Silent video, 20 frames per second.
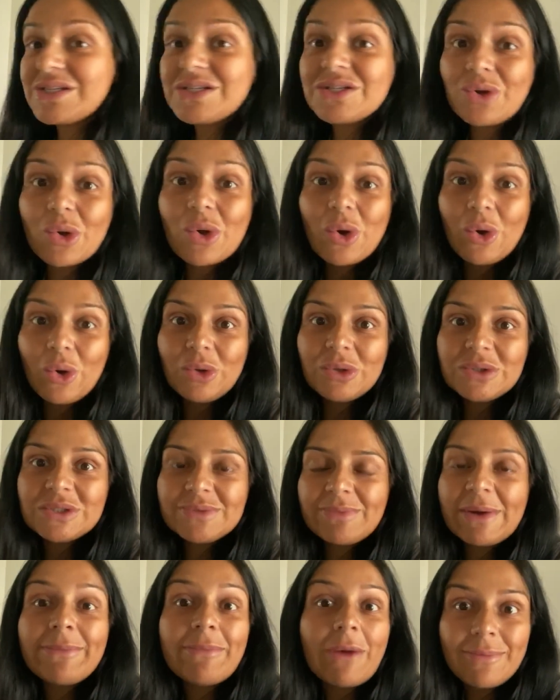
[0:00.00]
so cold.
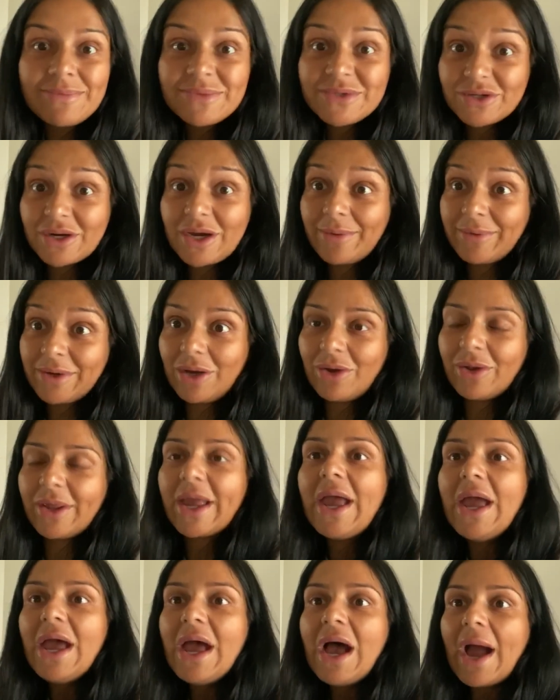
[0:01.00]
My mums are coming out. Like,
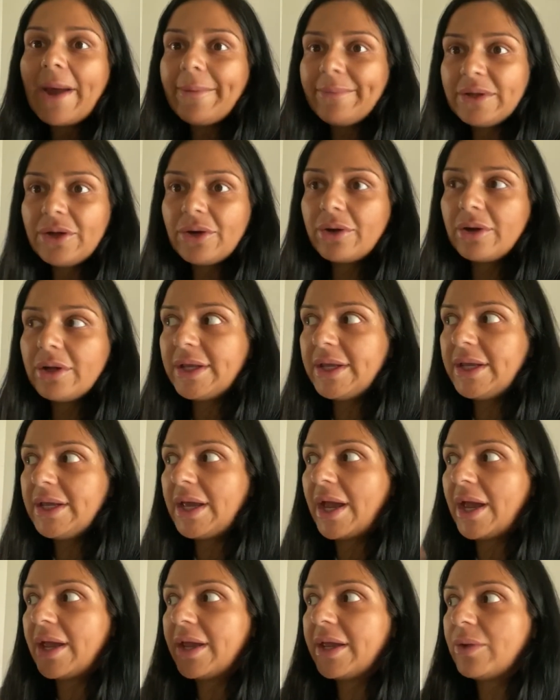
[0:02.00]
I'm literally,
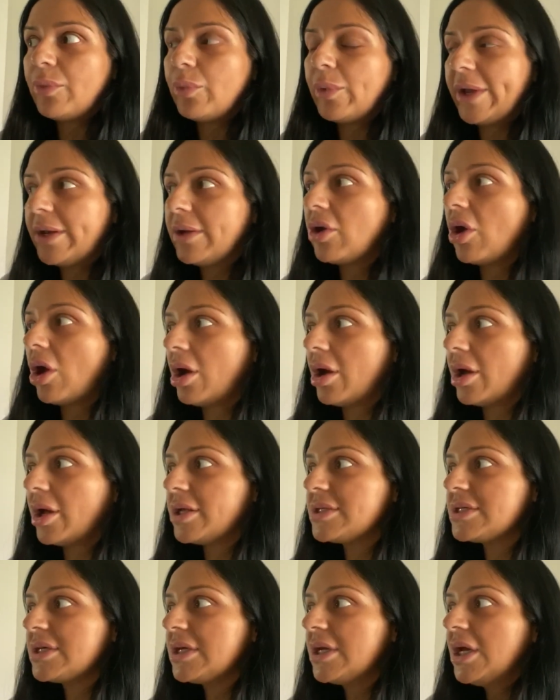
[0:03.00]
I went and
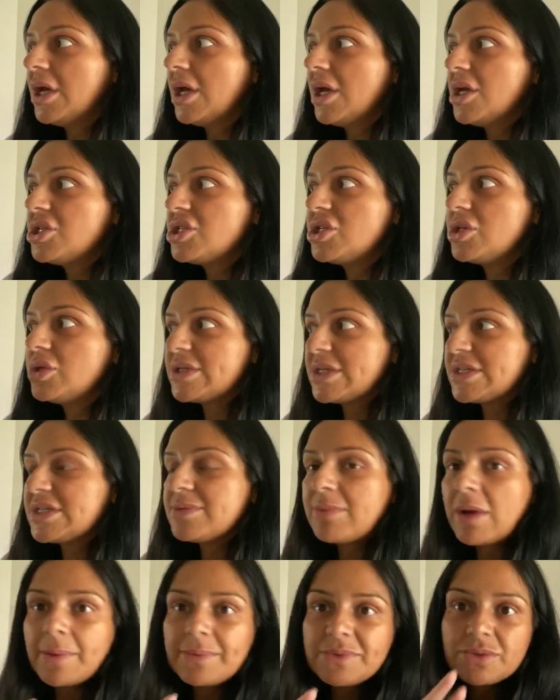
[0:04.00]
got 2 sets of
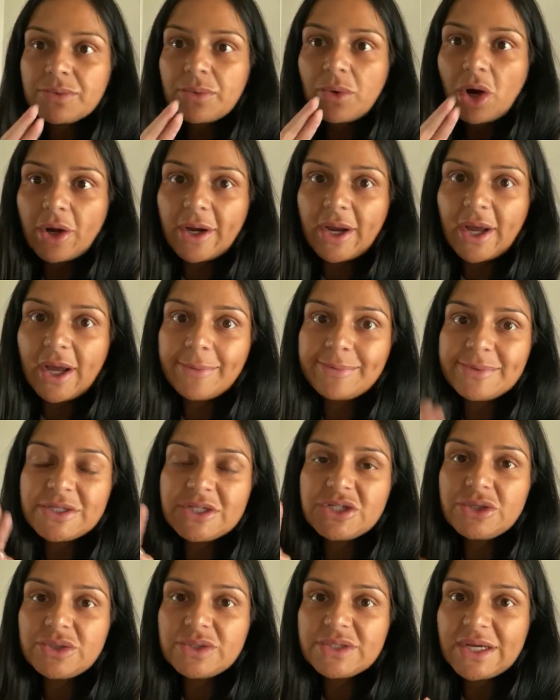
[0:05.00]
mums from Art Naps and
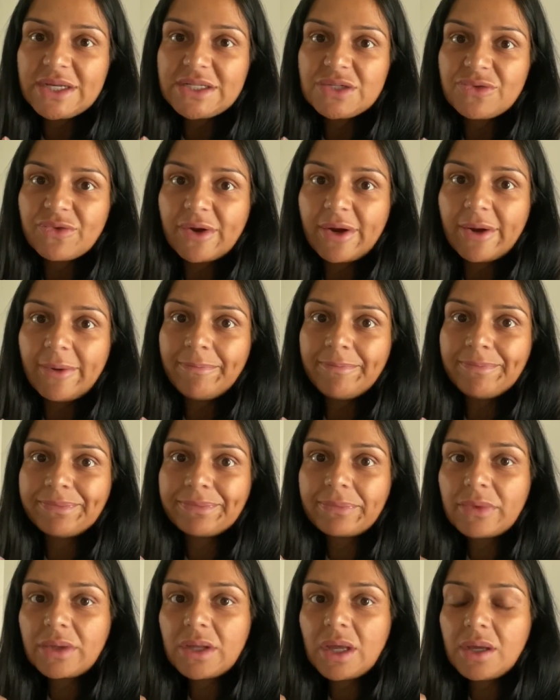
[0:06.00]
2 sets
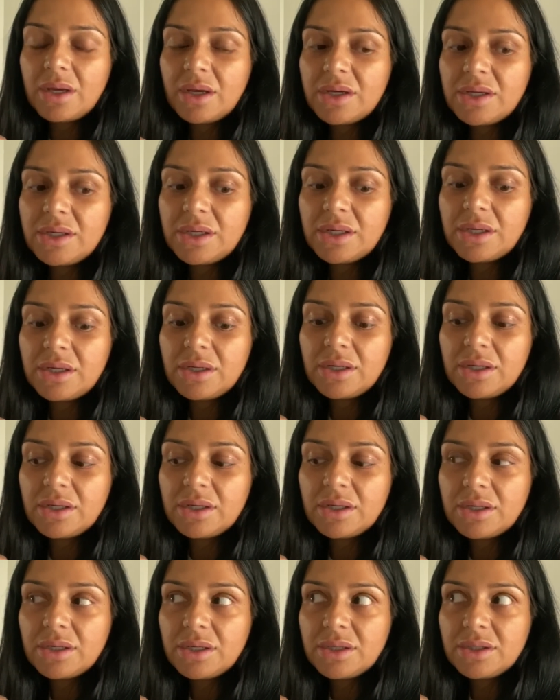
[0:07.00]
from
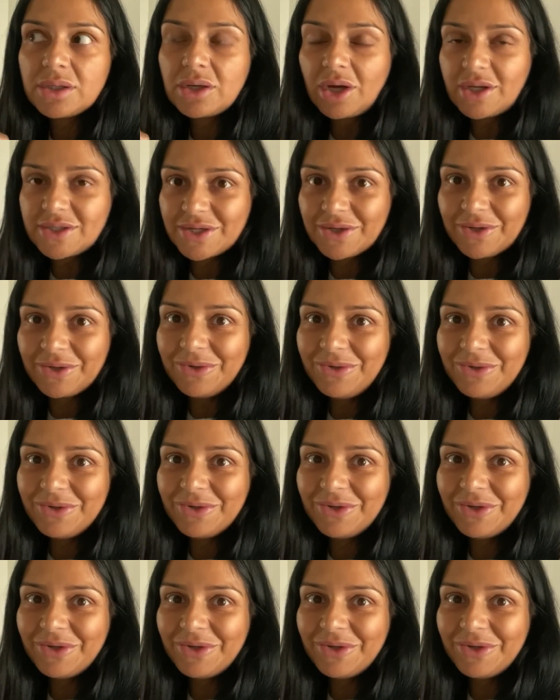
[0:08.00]
Costco.